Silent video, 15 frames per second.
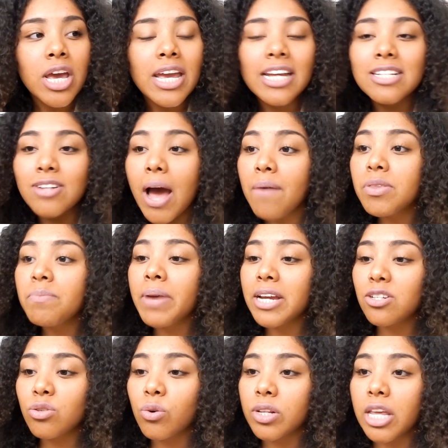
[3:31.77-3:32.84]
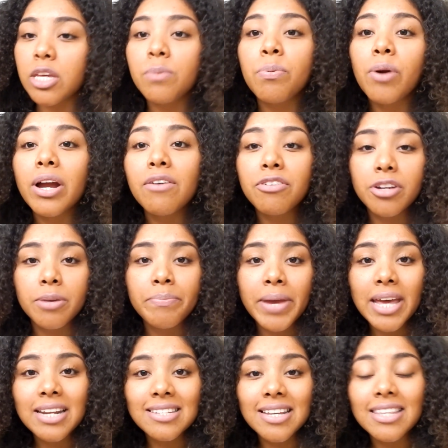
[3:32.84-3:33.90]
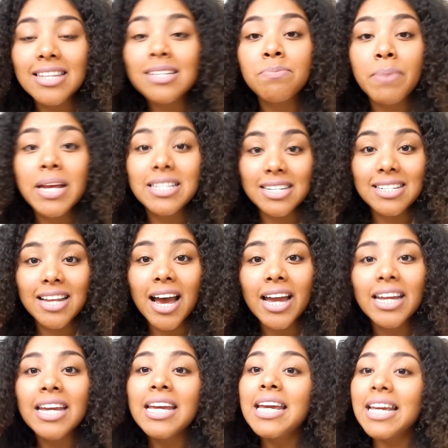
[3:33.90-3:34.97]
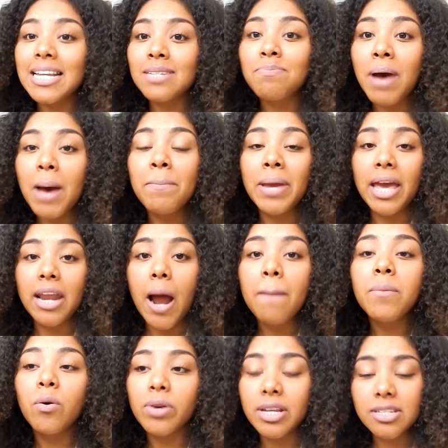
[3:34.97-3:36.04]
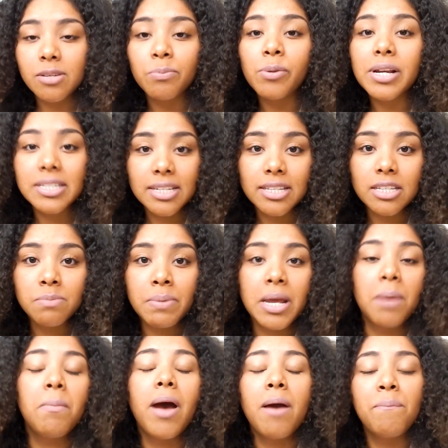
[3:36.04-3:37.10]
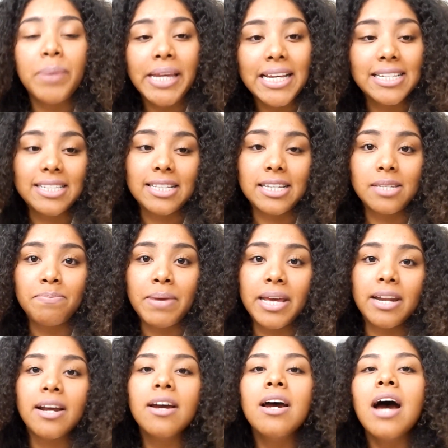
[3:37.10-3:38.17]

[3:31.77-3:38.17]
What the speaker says: It's time to make sure that you pray over your bed and say, this bed tonight is my bed. I'm going to get some rest in this bed. I'm going to have peace in this bed.